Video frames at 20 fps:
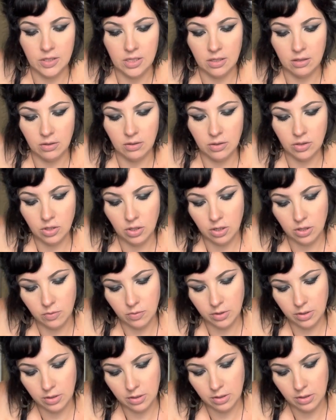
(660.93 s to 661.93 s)
Deal in
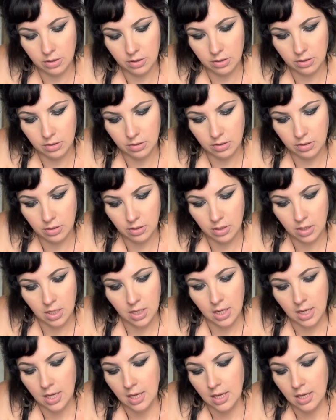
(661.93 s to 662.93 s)
Darkwood.
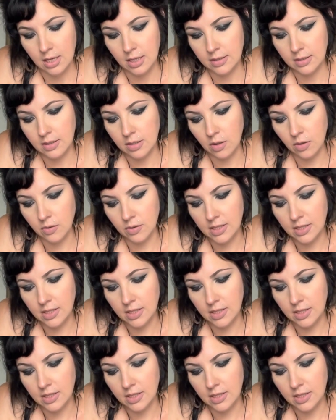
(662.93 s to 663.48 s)
So